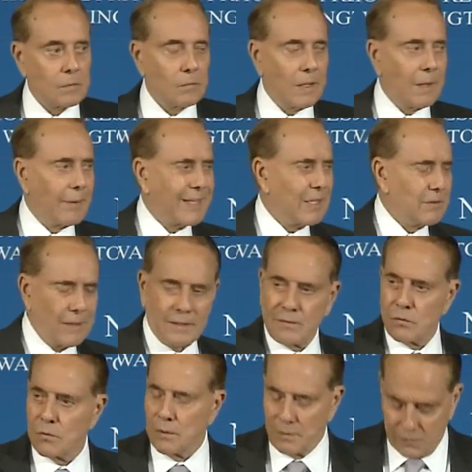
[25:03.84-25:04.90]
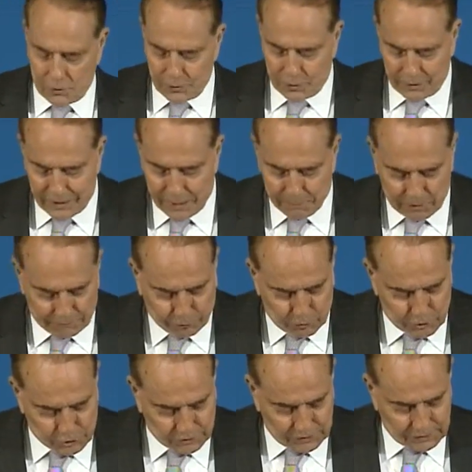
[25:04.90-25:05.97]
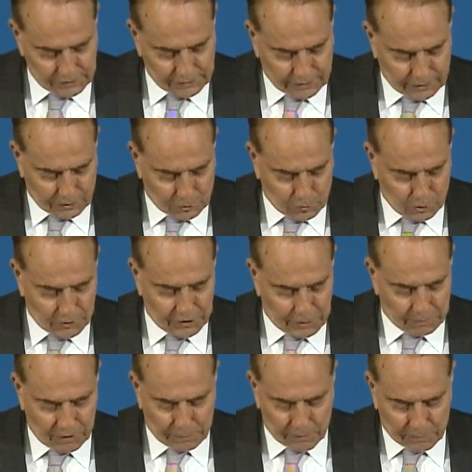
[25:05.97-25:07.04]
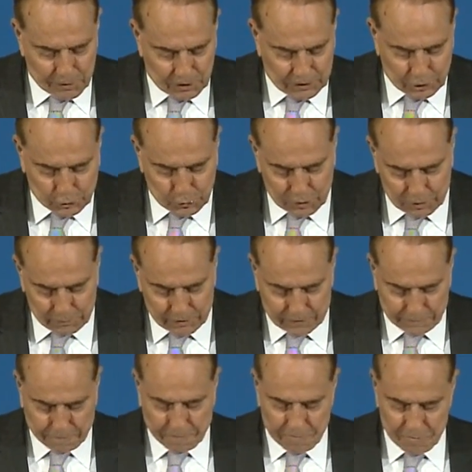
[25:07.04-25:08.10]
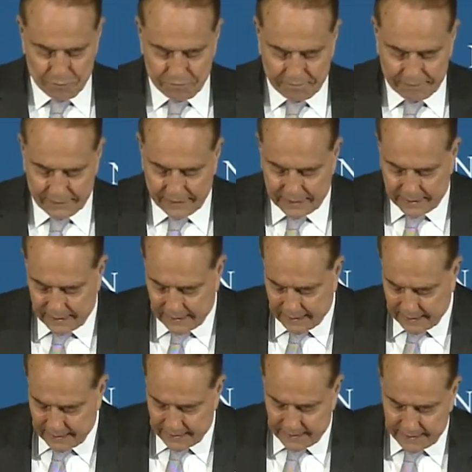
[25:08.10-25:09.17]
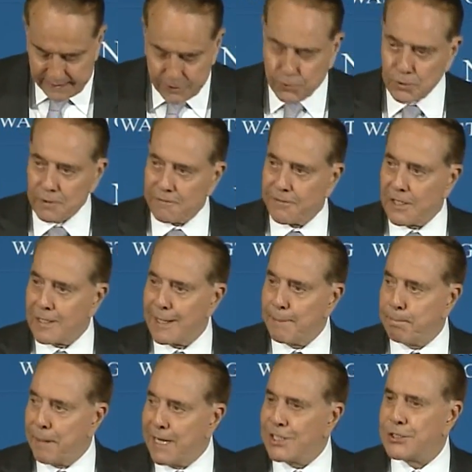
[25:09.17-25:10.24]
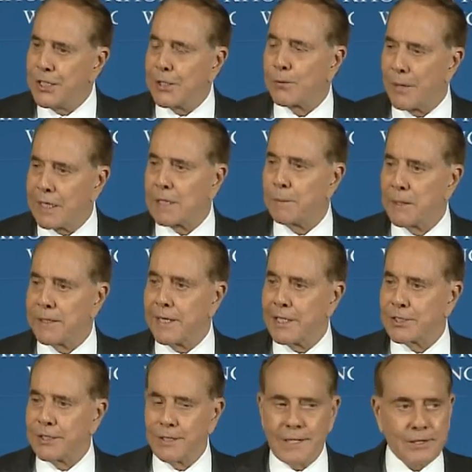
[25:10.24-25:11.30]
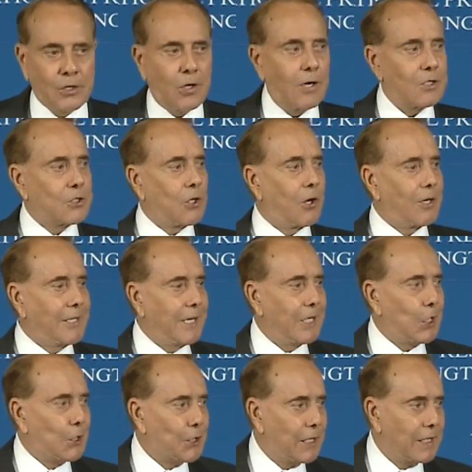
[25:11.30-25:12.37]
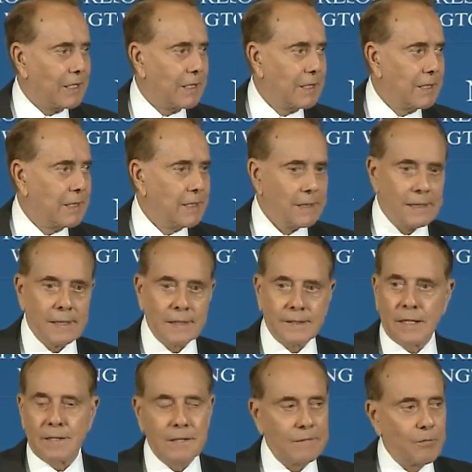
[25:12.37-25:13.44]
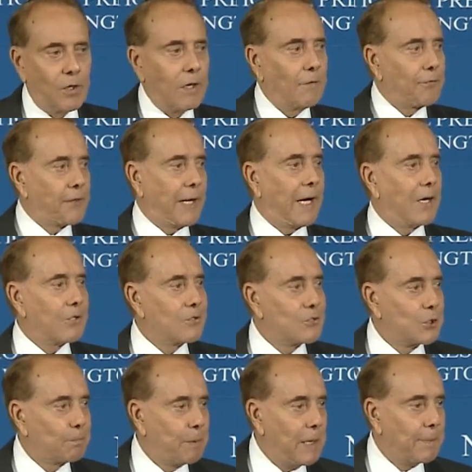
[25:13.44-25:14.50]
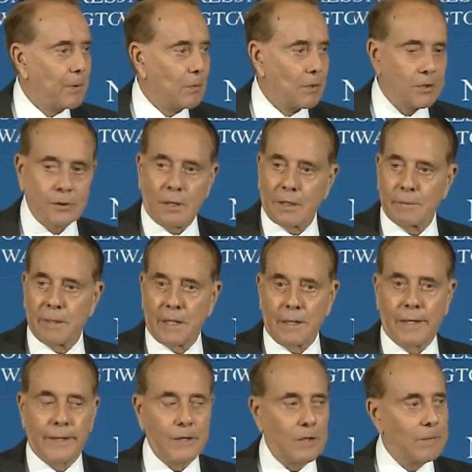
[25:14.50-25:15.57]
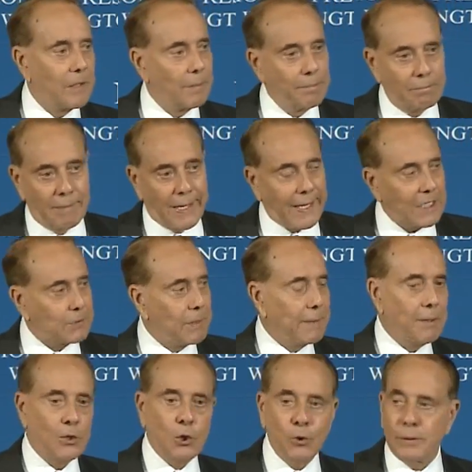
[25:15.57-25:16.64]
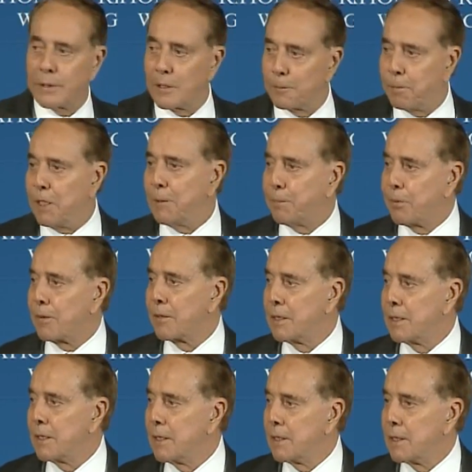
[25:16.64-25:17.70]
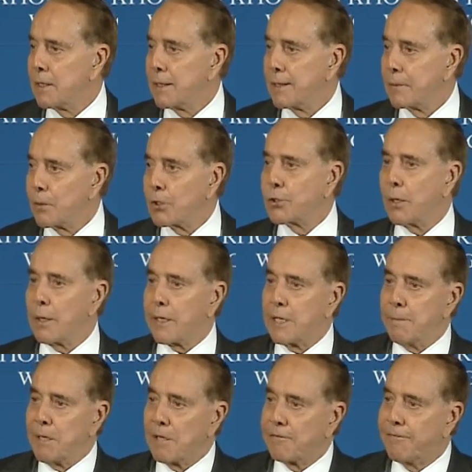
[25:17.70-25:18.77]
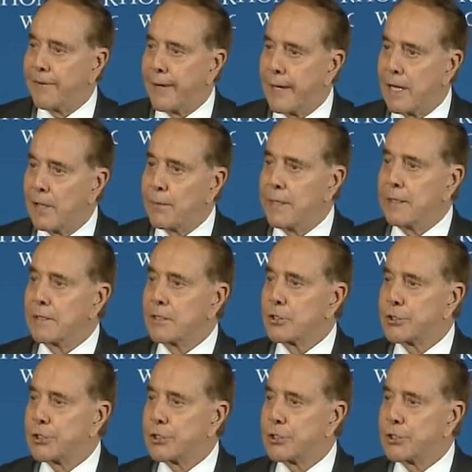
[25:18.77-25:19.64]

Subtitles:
well, I don't know the name of the first care coordinator, but I'm going to get to it in a minute. This was a very basic recommendation. Doesn't cost hardly anything. Doesn't involve thousands of people. We're talking about 100, max maybe 200 people. We're talking about following the